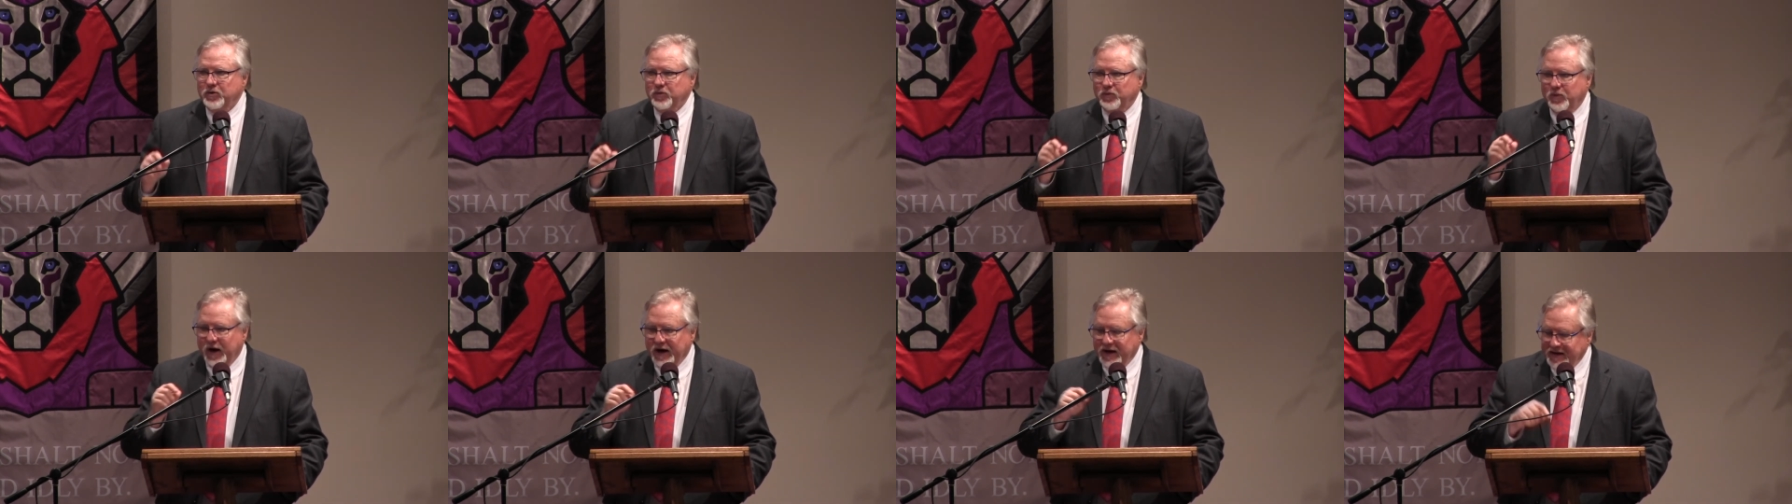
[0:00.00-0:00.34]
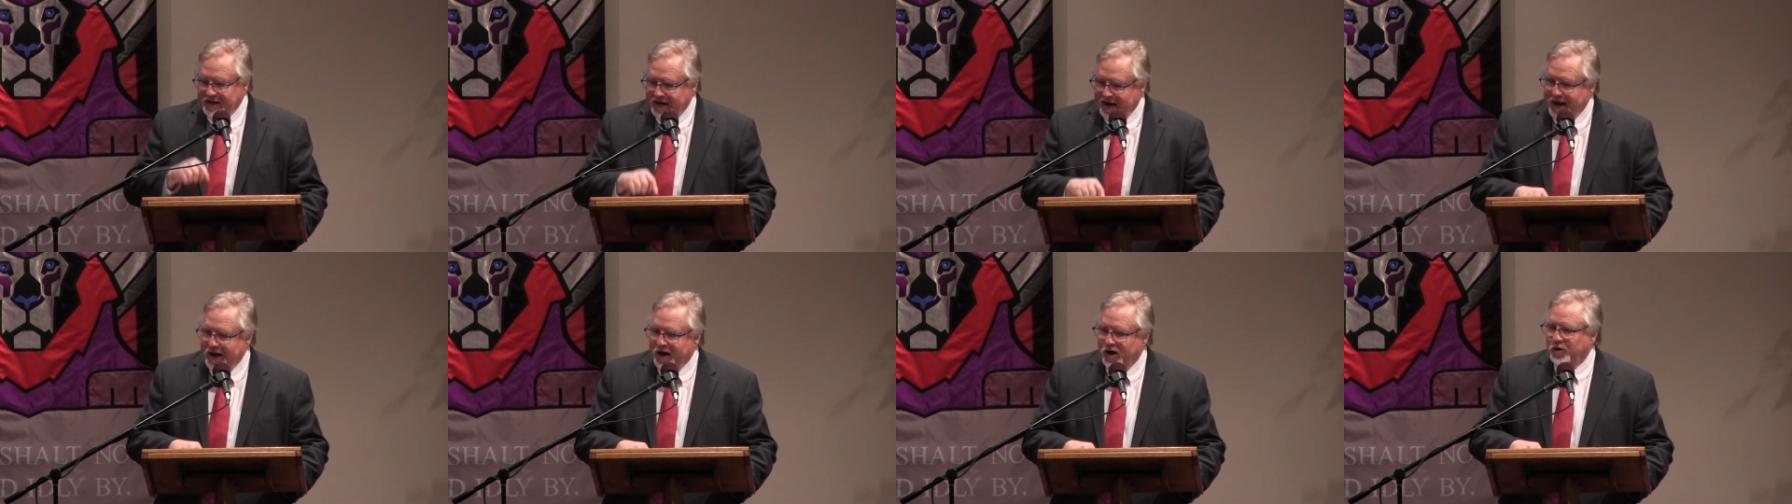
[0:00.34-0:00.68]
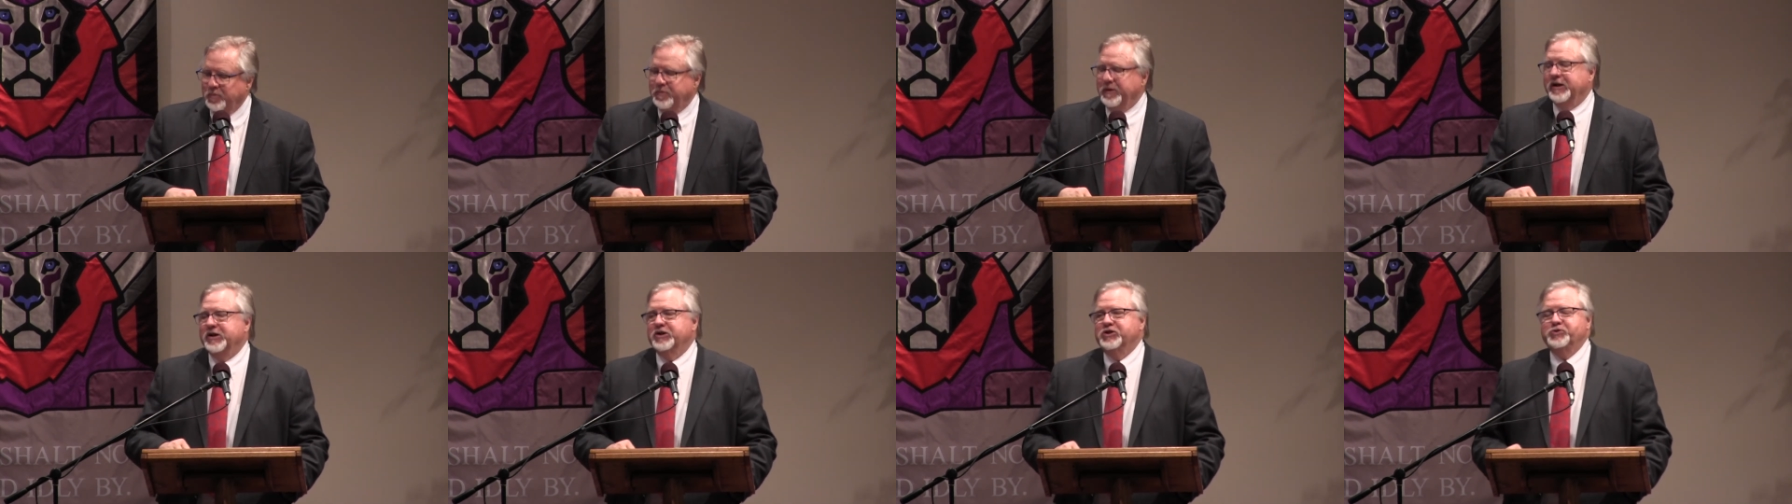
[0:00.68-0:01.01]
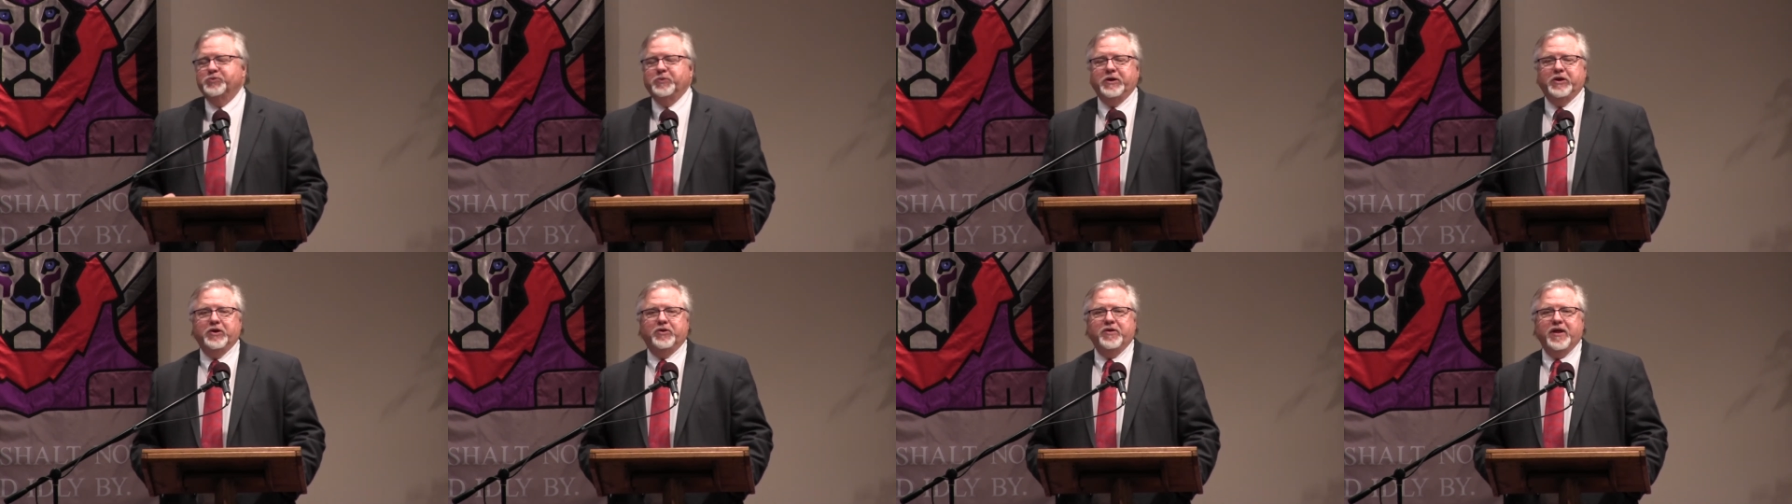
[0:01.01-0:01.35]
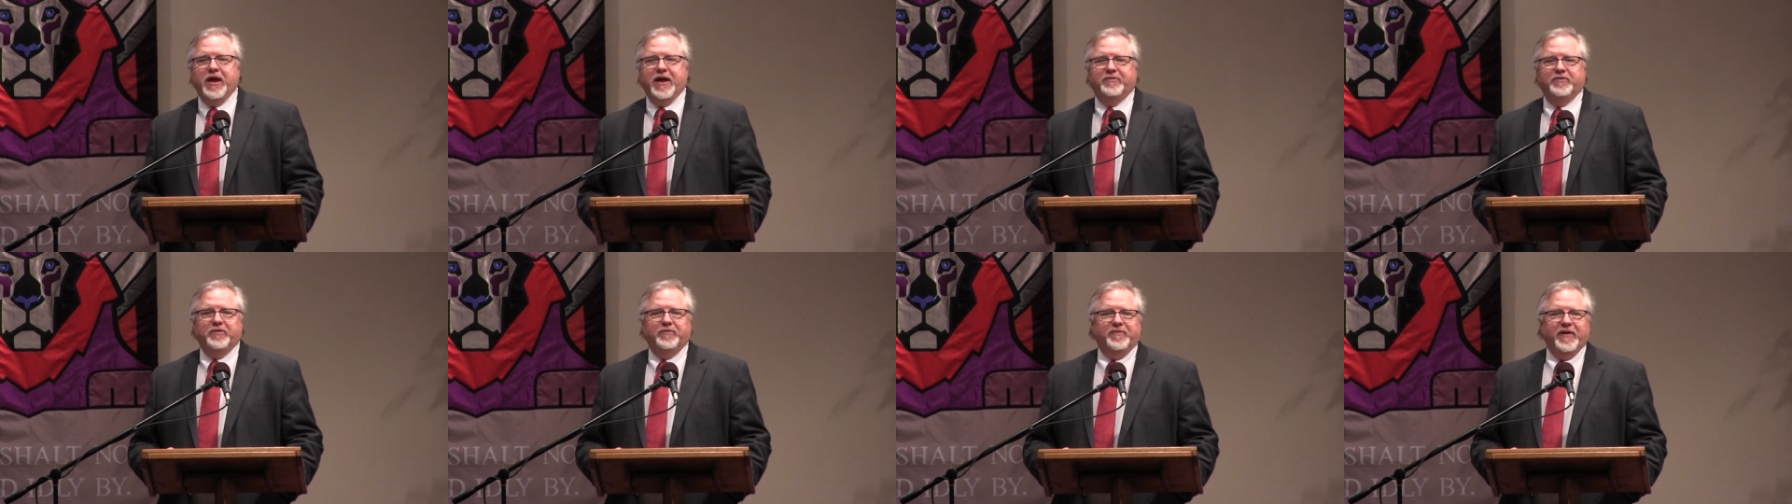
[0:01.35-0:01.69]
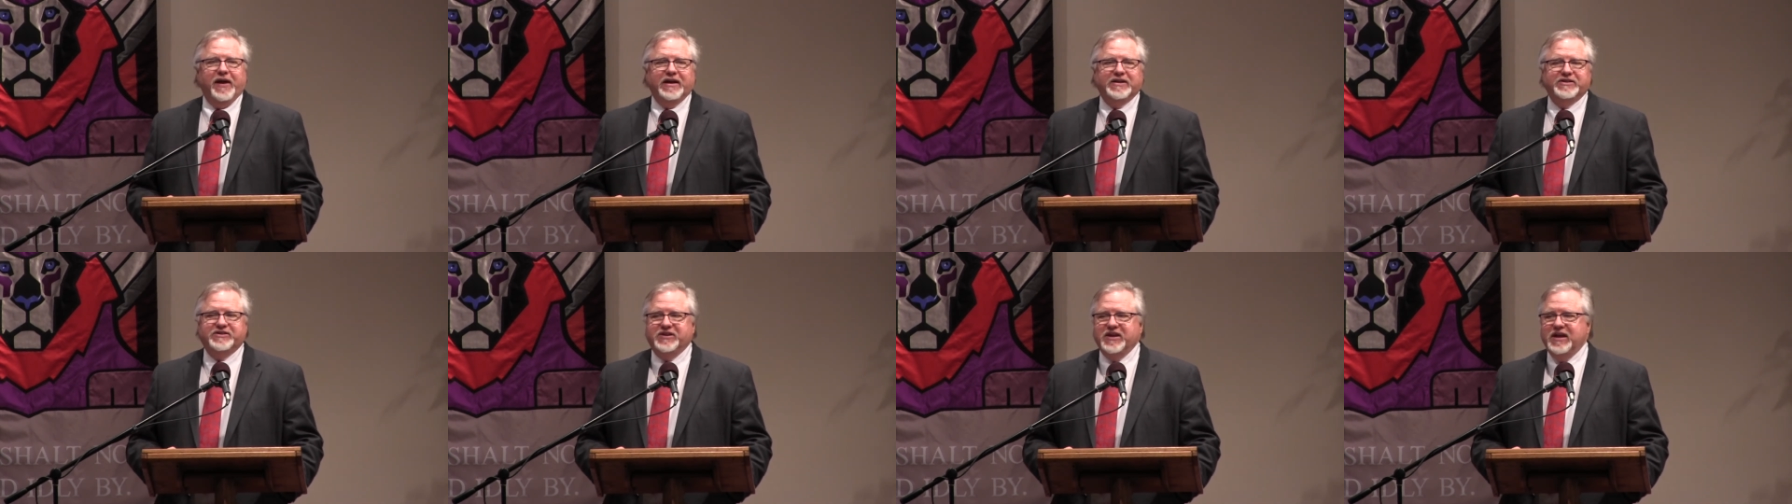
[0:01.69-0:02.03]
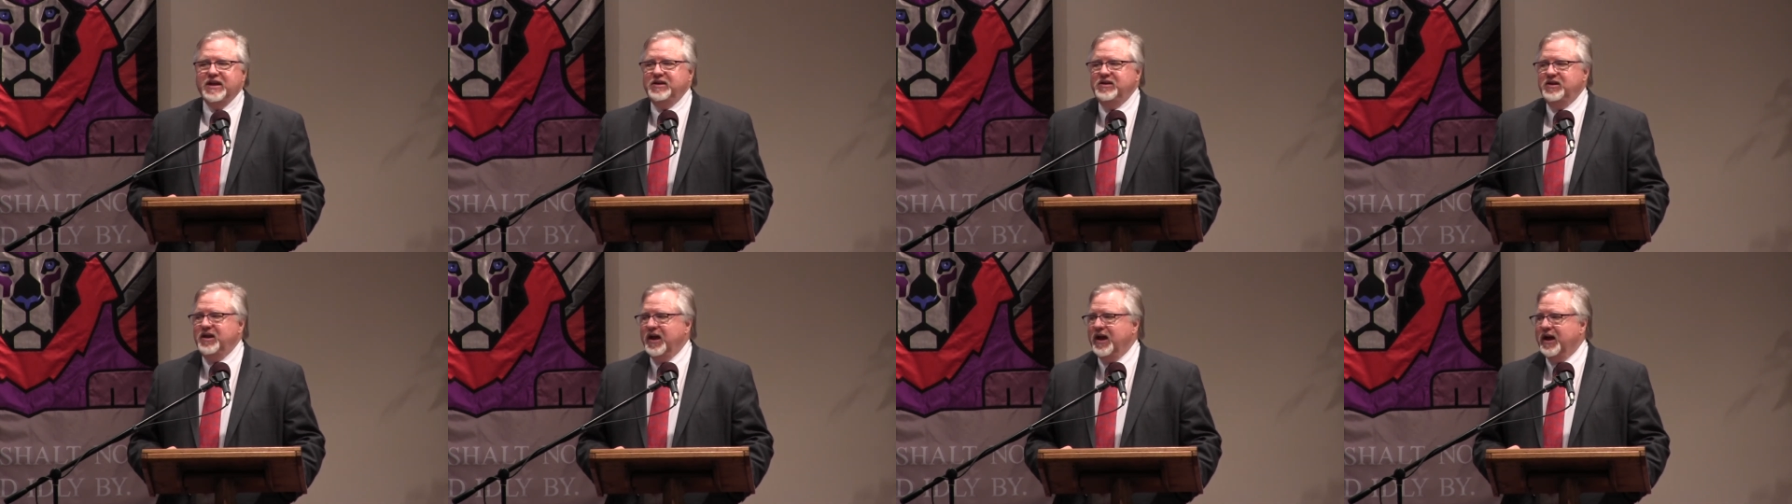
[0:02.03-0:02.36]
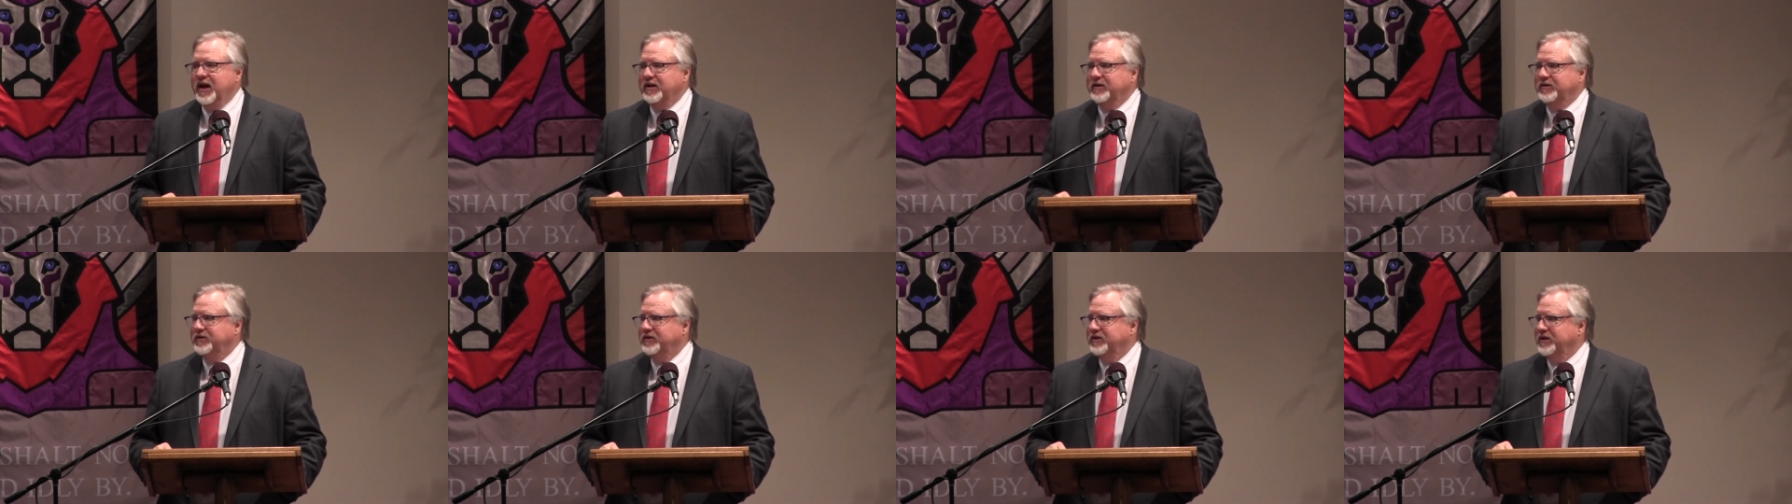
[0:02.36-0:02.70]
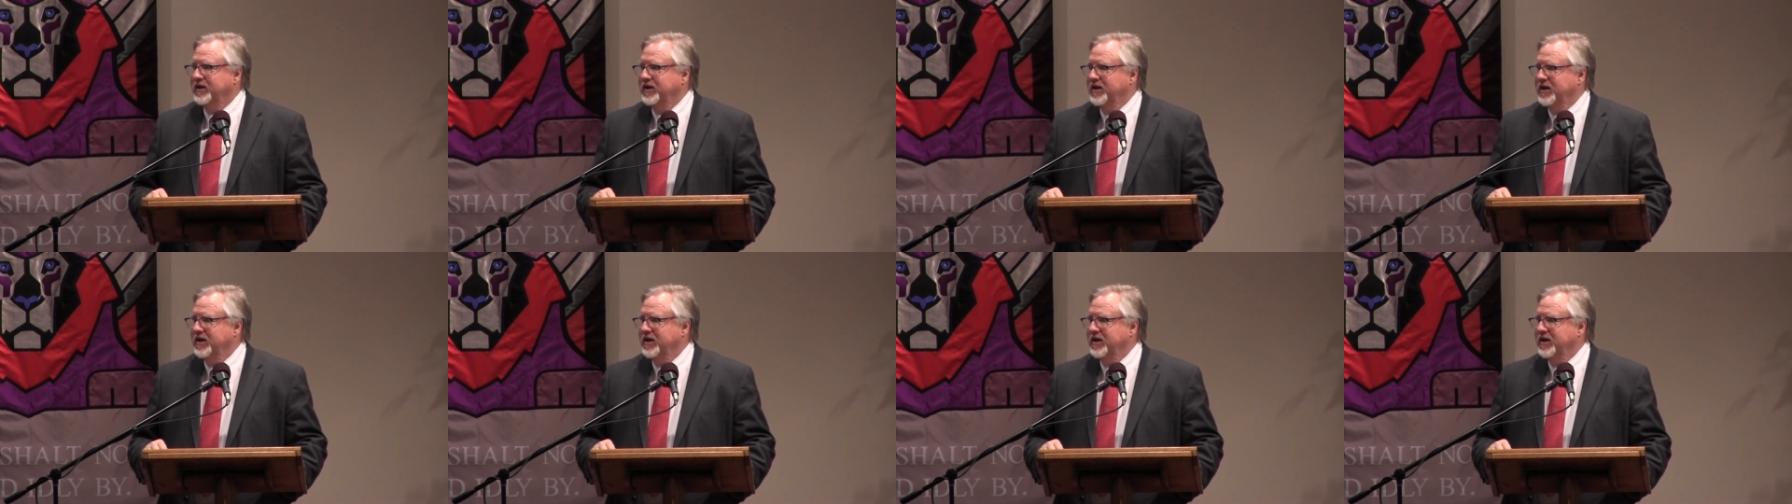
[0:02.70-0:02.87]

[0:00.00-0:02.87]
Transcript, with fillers: Right now, because we don't have a vaccine yet,